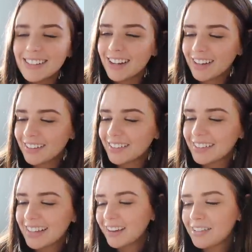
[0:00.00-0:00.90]
journal,
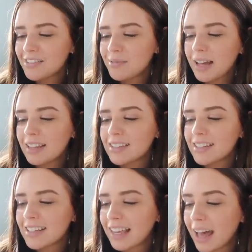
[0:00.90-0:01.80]
100 ways
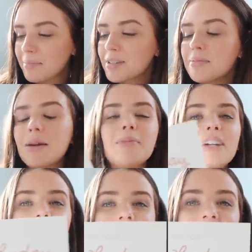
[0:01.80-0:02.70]
to capture
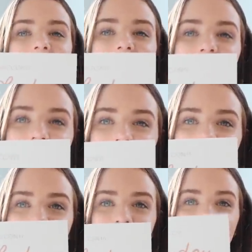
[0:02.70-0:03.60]
memories and
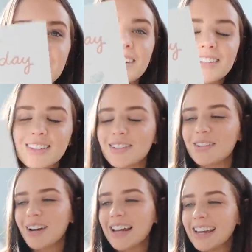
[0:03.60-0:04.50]
create your own
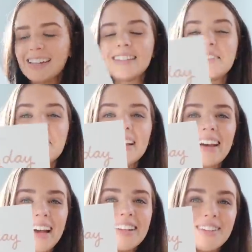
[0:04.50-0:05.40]
story. This is my
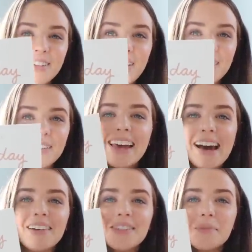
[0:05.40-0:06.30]
guided journal. It's
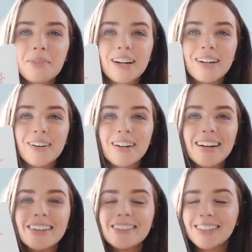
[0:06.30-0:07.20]
out for
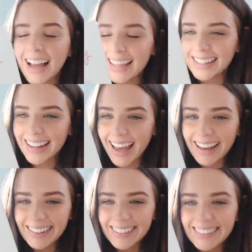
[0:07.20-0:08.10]
pre-order right
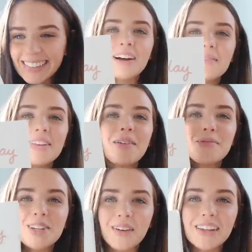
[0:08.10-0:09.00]
now. I can't believe I'm
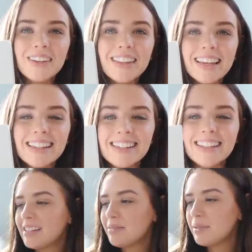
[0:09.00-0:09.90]
showing you this.
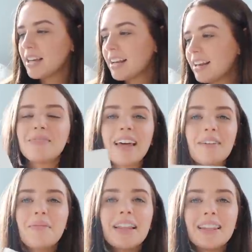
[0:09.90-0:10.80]
This has been
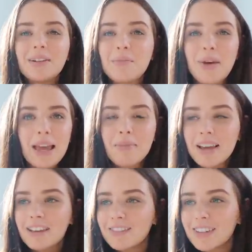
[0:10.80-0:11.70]
like my little
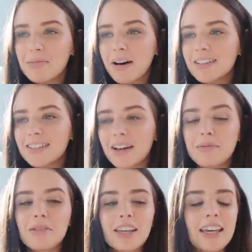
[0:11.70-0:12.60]
baby for the past
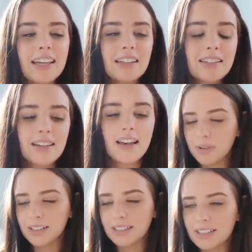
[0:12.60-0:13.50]
couple years. I've
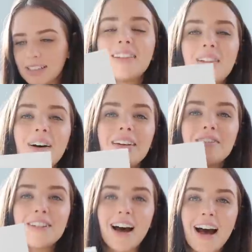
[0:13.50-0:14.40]
put a lot
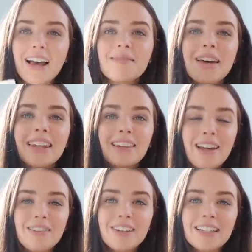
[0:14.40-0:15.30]
of time and
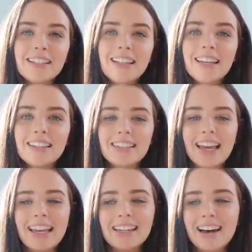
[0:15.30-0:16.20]
love into this,
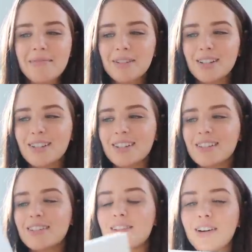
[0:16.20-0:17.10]
and I'm just
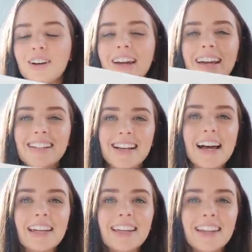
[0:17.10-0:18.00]
so
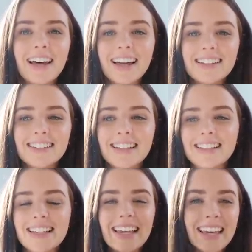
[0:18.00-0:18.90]
excited that
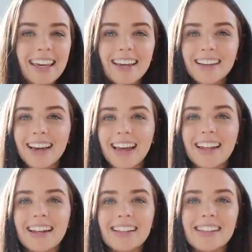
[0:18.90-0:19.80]
it's here
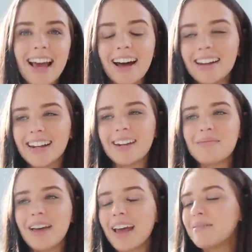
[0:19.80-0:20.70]
and it's out and
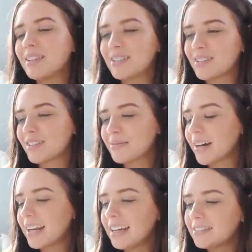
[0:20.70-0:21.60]
I'm able to talk
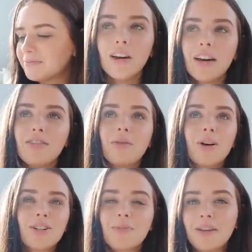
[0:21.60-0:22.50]
about it. If you have
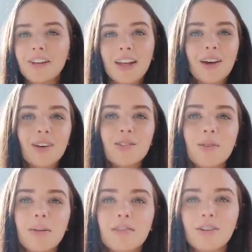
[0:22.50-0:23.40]
watched my videos
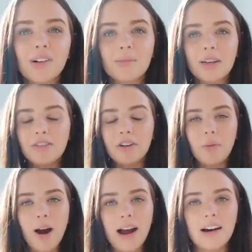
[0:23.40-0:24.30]
or been following me for a
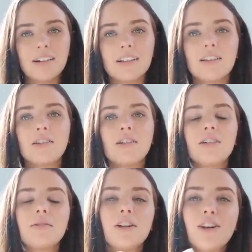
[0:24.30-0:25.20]
while,
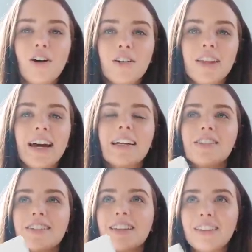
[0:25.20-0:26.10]
you would know that I
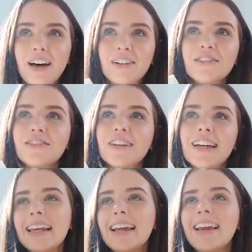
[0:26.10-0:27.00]
just love
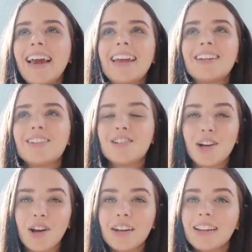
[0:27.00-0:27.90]
planning and
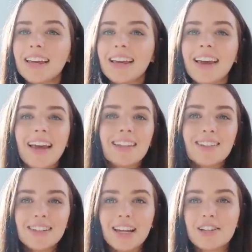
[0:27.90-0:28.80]
journaling and
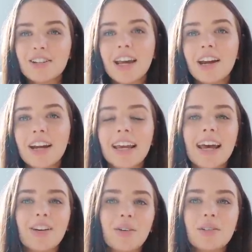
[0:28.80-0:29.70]
stationery
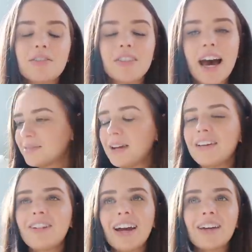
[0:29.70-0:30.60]
and all of that.
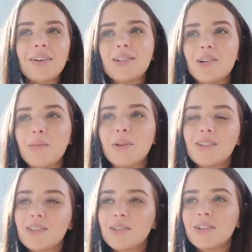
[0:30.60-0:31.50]
Whenever I go into a
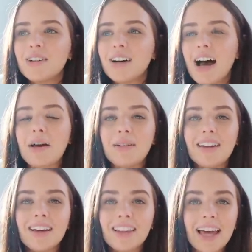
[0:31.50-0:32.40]
bookstore, I would
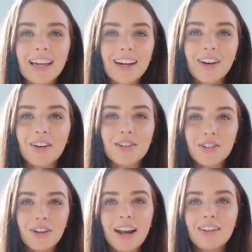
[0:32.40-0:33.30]
like go
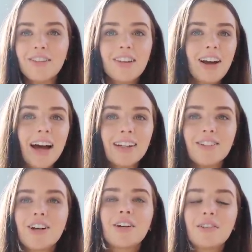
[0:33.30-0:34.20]
straight for the guided
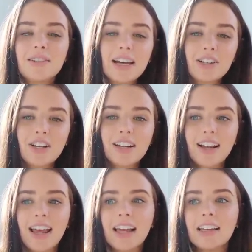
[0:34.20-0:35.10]
journal section,
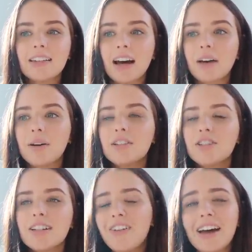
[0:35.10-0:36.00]
and I always
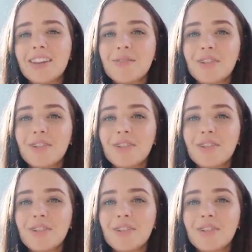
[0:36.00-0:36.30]
just found them